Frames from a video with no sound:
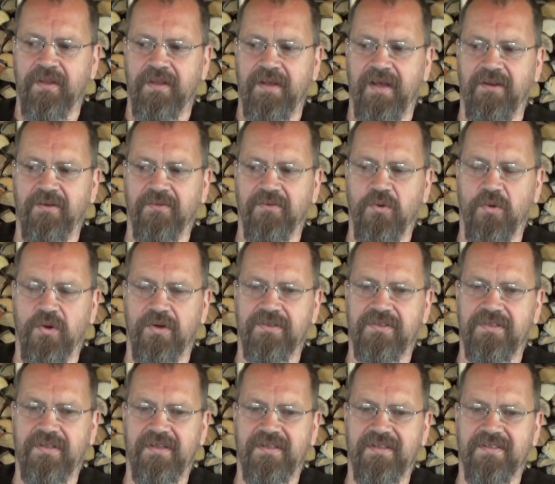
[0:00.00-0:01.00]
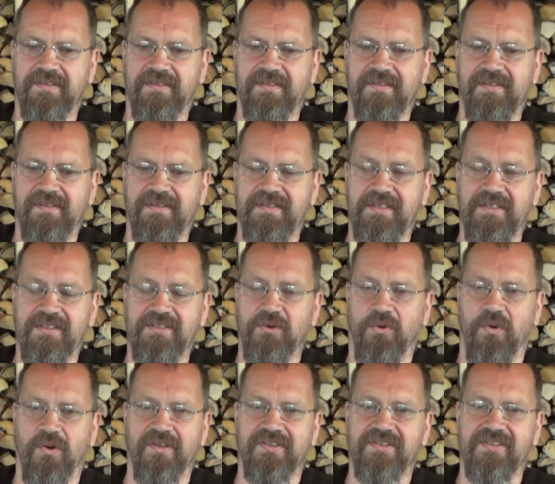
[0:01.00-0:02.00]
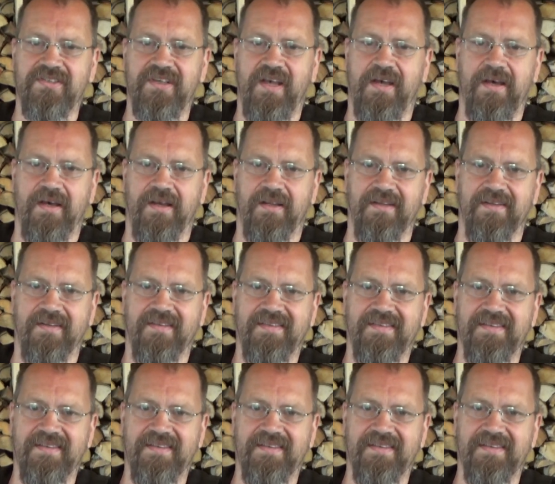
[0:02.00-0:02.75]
And of course, this is all sad.